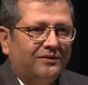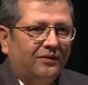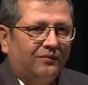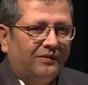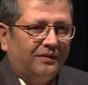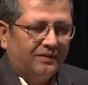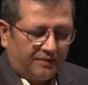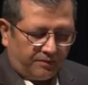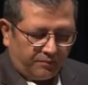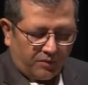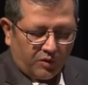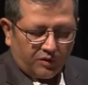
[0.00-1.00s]
of the
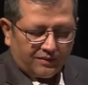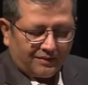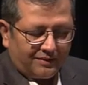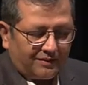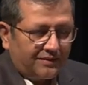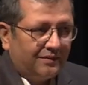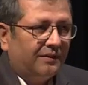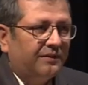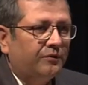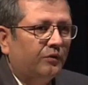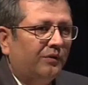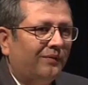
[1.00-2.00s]
Symbiosis
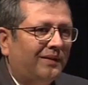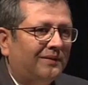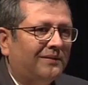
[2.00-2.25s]
Institute of Health